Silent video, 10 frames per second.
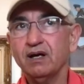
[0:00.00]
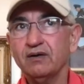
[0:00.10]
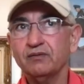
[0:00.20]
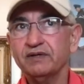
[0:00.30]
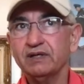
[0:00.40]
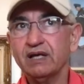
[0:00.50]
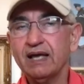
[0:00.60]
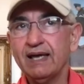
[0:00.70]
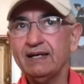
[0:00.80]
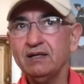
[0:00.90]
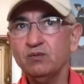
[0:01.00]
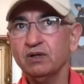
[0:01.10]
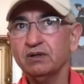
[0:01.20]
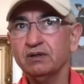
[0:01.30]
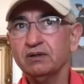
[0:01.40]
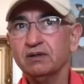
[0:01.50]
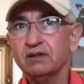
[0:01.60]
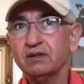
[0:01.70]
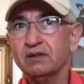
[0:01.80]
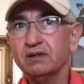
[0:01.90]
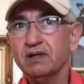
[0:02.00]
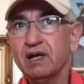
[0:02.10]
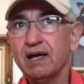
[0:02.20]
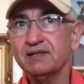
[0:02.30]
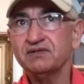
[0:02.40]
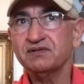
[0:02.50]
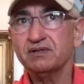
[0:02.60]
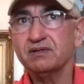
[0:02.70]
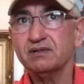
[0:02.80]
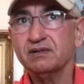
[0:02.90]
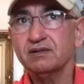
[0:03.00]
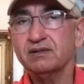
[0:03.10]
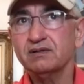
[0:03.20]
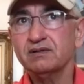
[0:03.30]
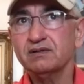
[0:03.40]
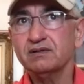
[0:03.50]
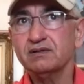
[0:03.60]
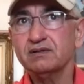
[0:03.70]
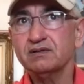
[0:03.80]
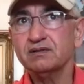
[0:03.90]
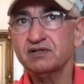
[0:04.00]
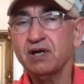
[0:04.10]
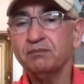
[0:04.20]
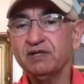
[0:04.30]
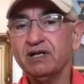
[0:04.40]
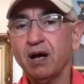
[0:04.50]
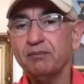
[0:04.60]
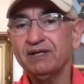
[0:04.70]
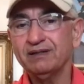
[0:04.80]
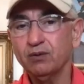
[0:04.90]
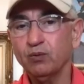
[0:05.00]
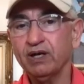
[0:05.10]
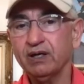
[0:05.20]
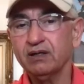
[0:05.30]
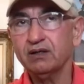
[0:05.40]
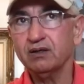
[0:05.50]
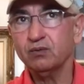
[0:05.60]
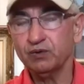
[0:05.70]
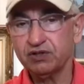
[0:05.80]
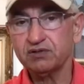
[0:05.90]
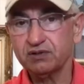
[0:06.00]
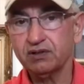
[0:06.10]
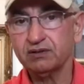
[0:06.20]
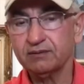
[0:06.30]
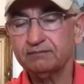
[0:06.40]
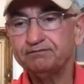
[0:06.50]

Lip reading: I don't think anyone has summed it up in the way we just did.